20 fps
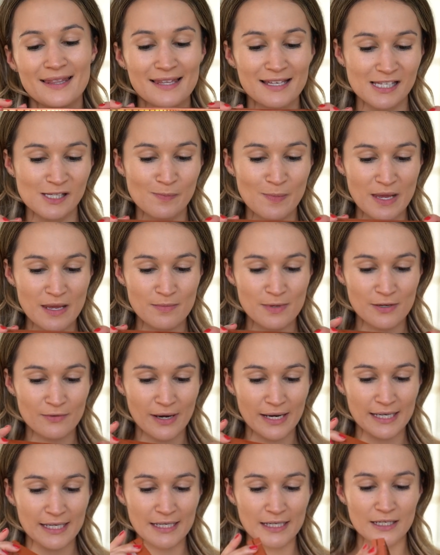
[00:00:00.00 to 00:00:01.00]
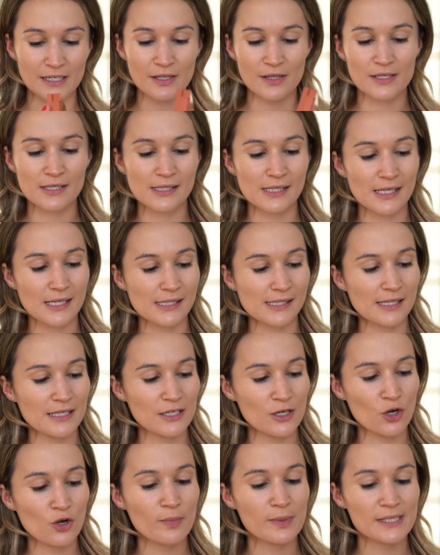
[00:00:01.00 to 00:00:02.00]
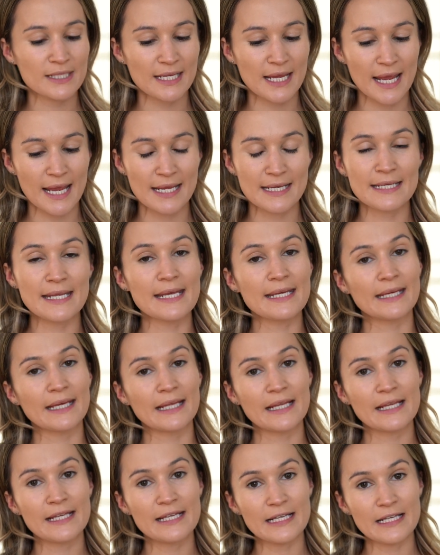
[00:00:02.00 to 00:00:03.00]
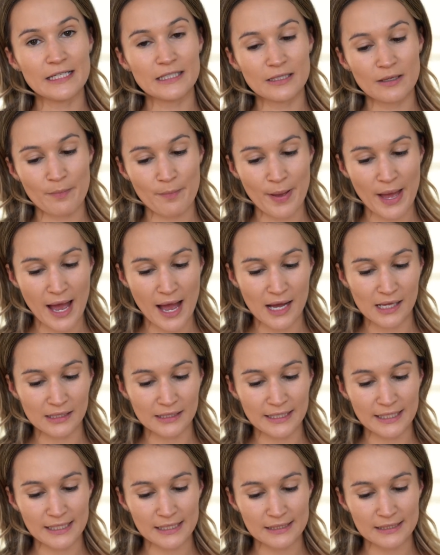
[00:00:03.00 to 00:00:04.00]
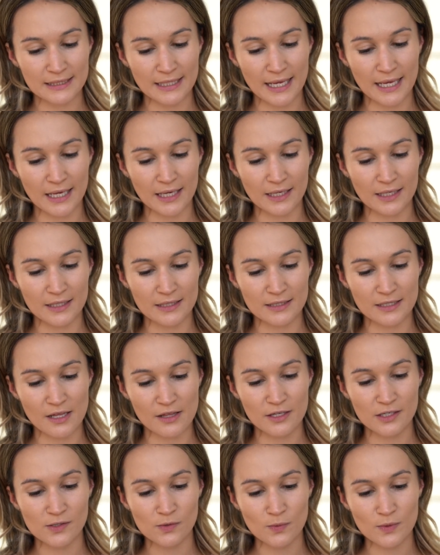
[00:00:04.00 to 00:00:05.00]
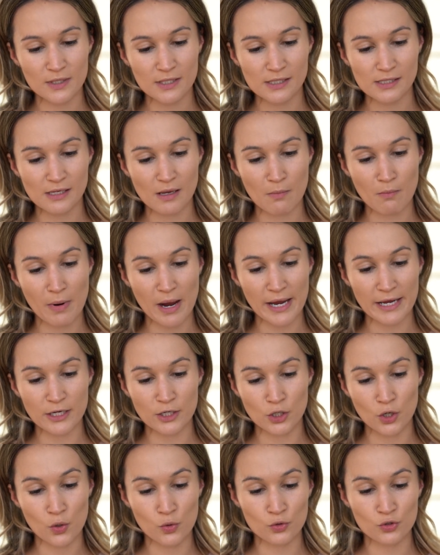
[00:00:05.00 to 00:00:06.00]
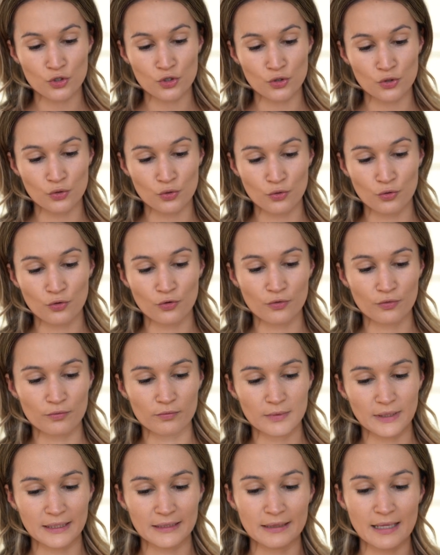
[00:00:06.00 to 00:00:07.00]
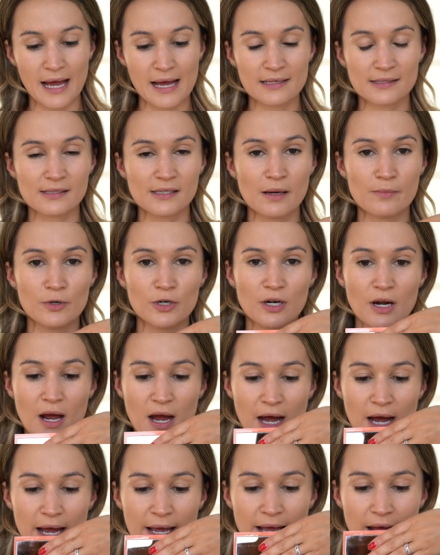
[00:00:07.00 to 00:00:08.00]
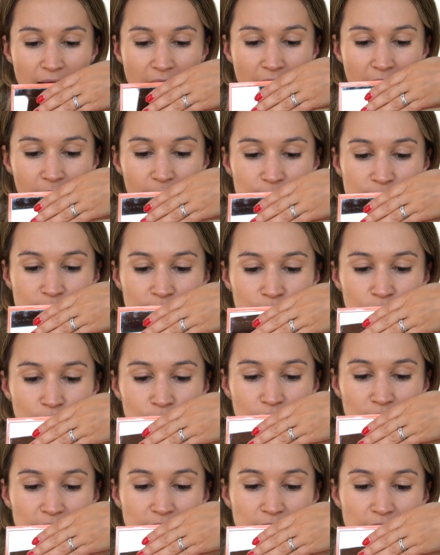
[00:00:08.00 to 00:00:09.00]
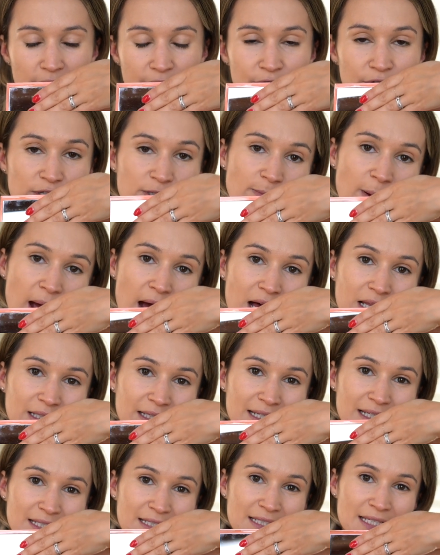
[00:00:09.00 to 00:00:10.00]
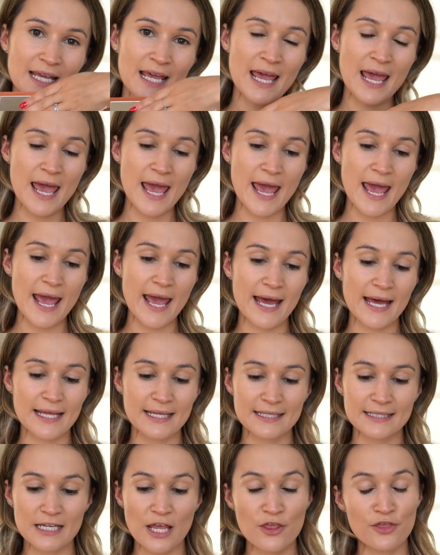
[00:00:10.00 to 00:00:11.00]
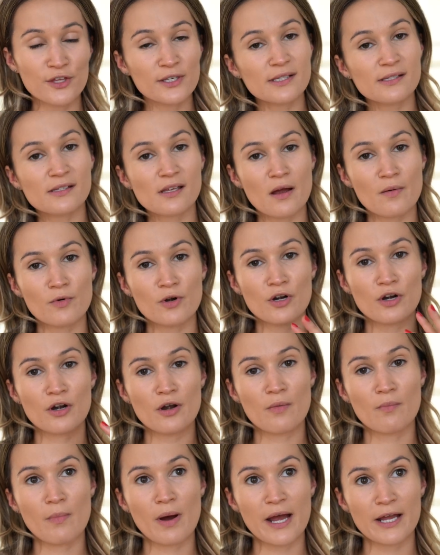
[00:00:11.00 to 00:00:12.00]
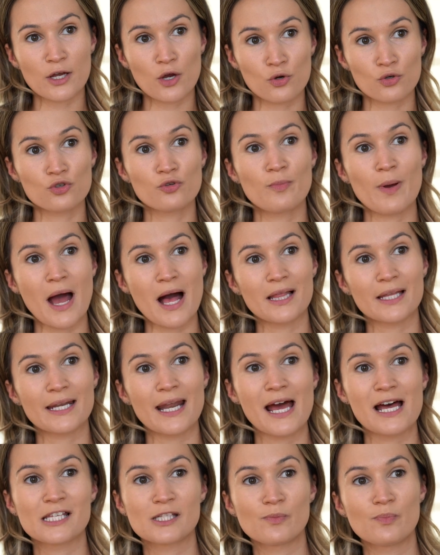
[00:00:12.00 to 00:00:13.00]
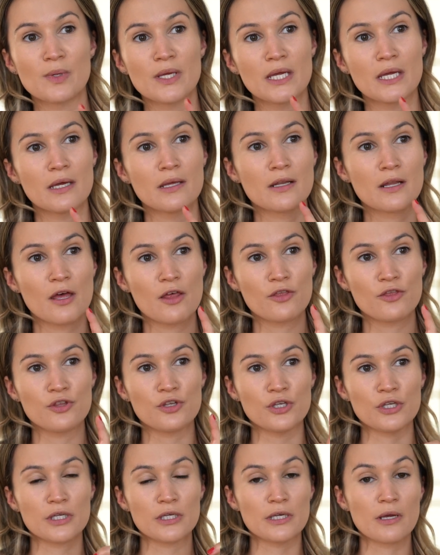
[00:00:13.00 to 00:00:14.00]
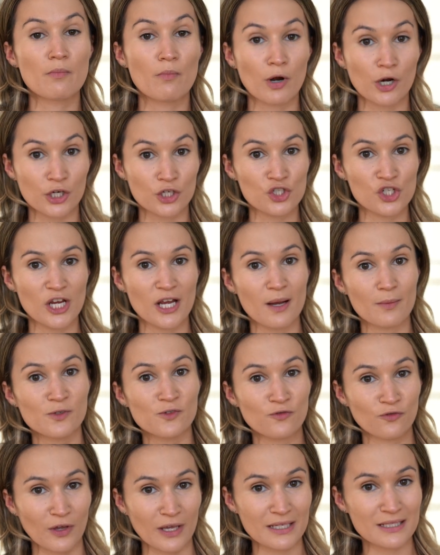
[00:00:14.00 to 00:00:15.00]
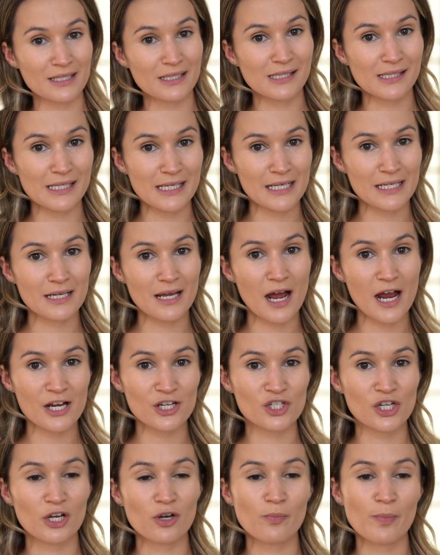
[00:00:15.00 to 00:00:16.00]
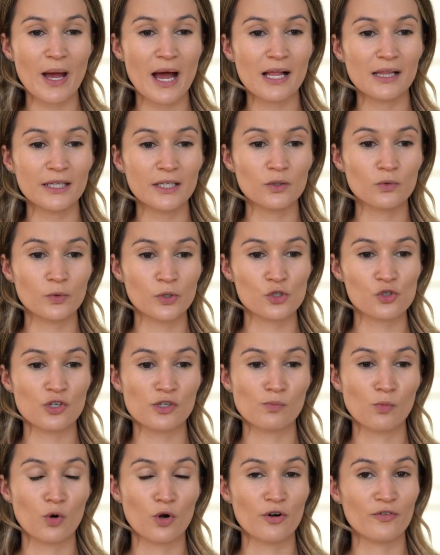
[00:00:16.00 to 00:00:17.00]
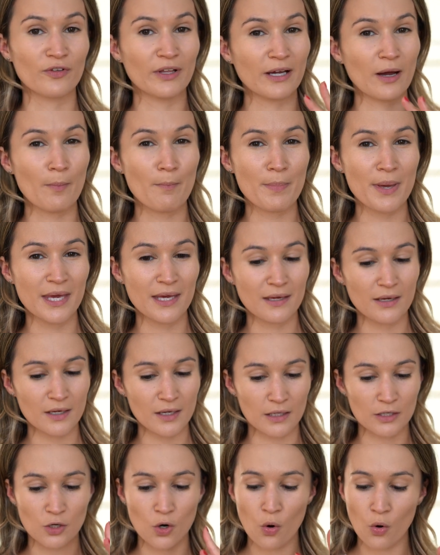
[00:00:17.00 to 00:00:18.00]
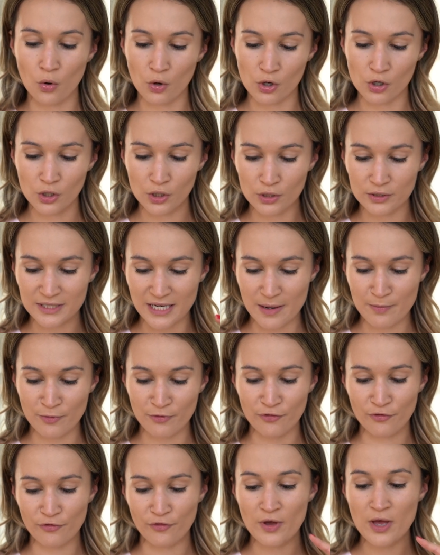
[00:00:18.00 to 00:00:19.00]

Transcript: this baby right here. This is the Urban Decay Naked Heat palette and this was my go-to like last summer. I absolutely love this palette and this summer, my go-to palette has been the Marc Jacobs Fantascene eyeshadow palette, which is more of like a pink and coral type of